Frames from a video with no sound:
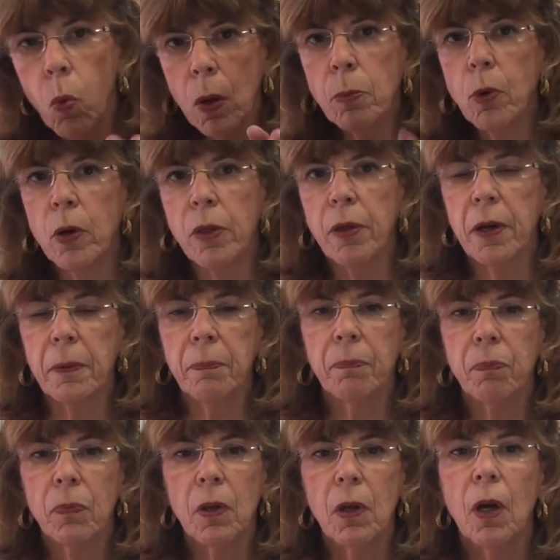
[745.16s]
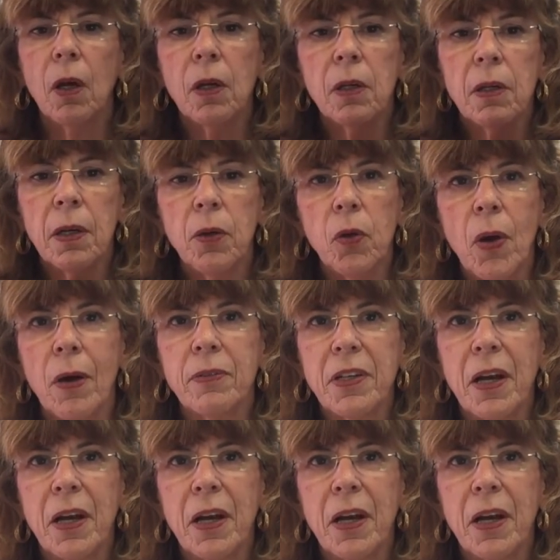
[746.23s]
one more thing. You have